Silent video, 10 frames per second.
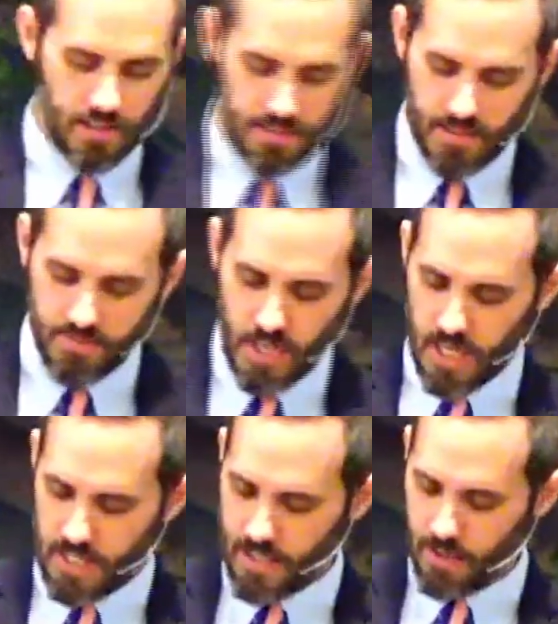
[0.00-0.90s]

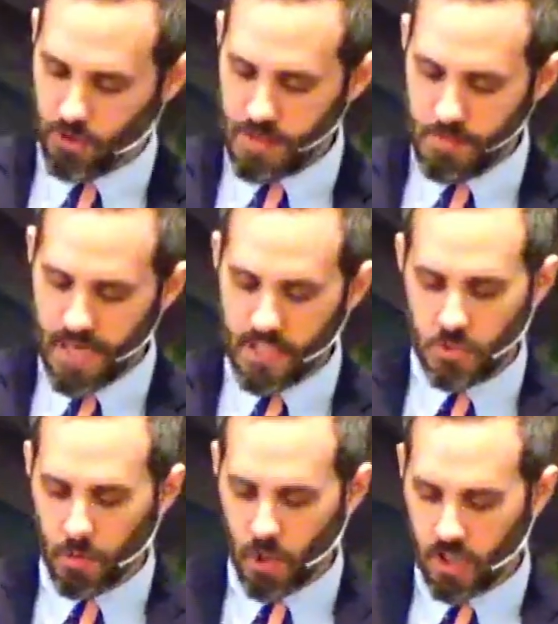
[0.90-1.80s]
Zephaniah is a
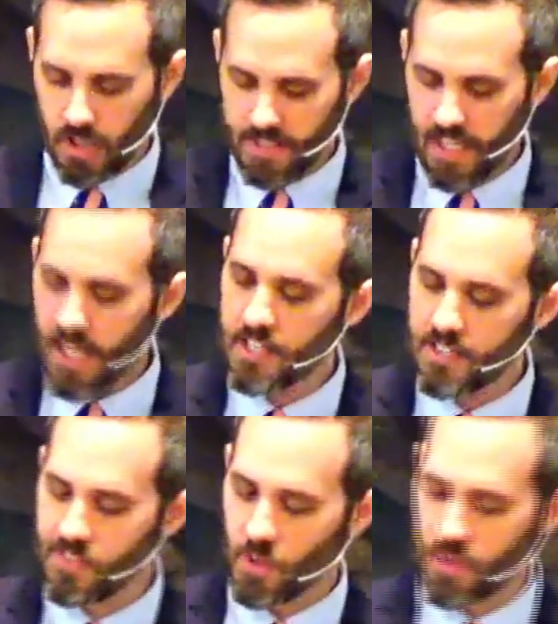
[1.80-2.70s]
three-page book at the end
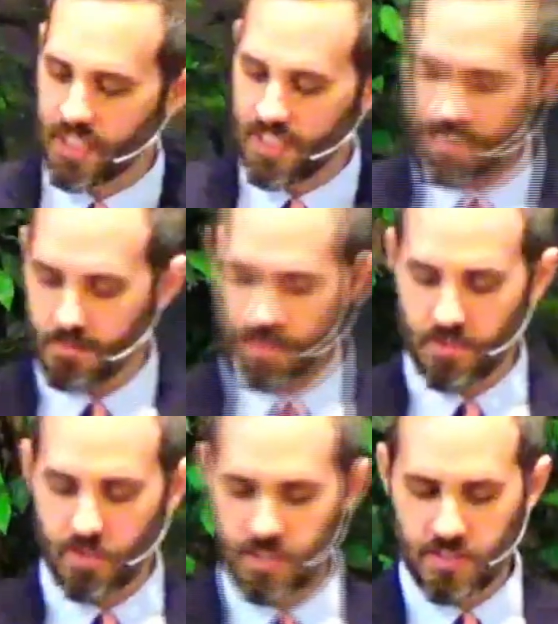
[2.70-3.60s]
of the Old Testament,
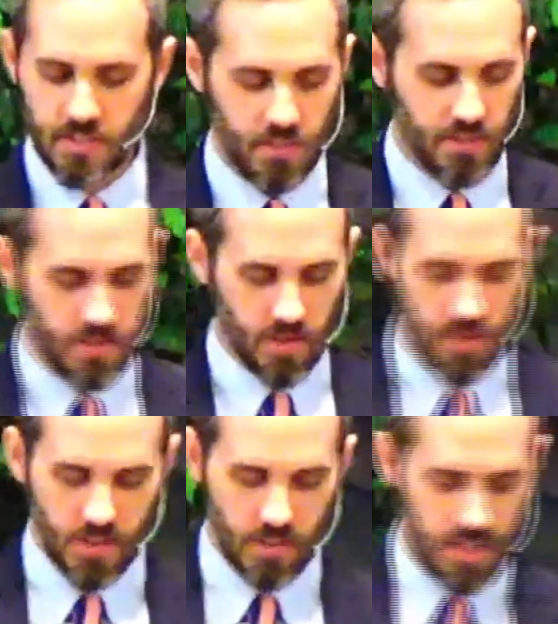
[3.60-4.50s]
so it is t- so
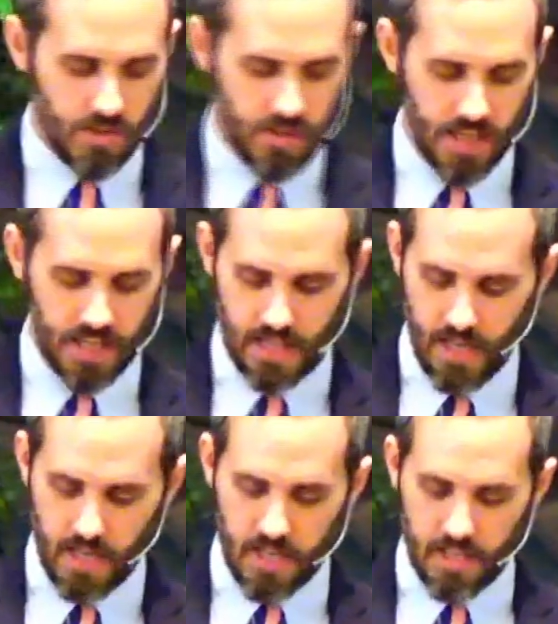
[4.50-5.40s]
certainly okay
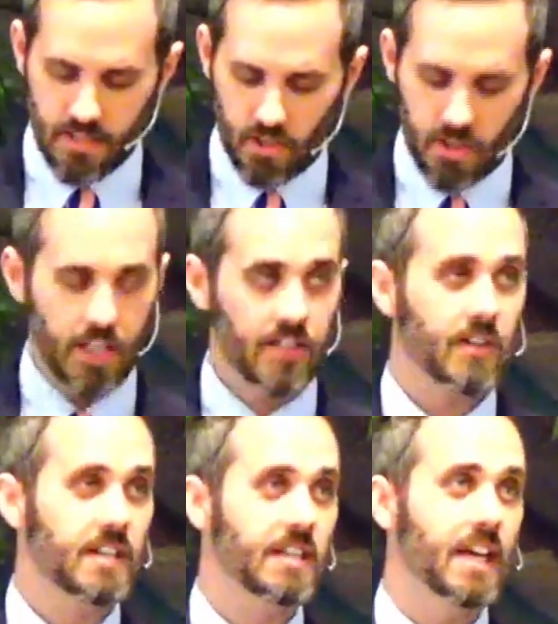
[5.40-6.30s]
to look at your
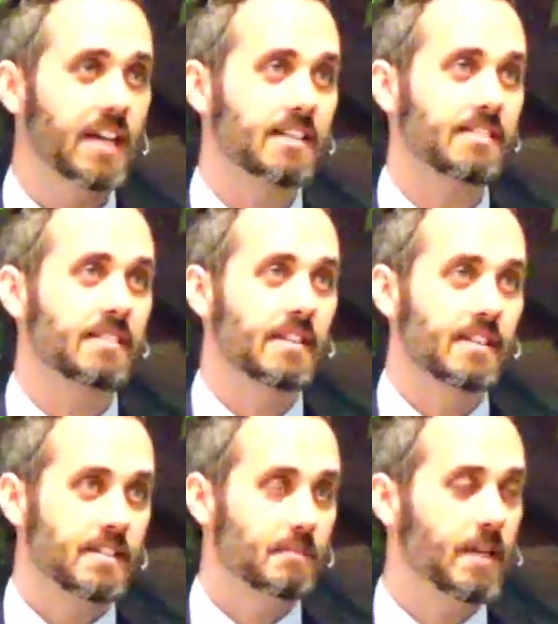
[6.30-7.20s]
index
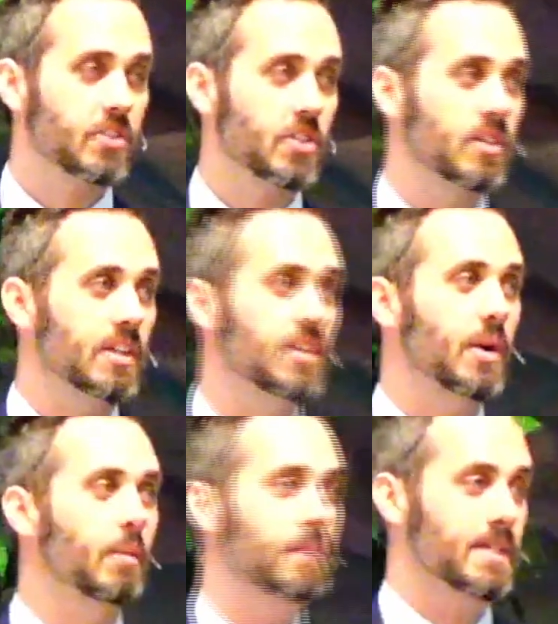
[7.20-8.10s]
to make sure that you
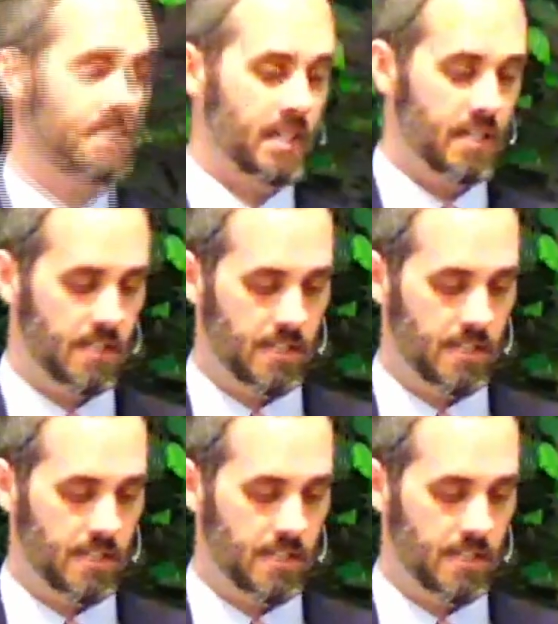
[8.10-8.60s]
don't miss it.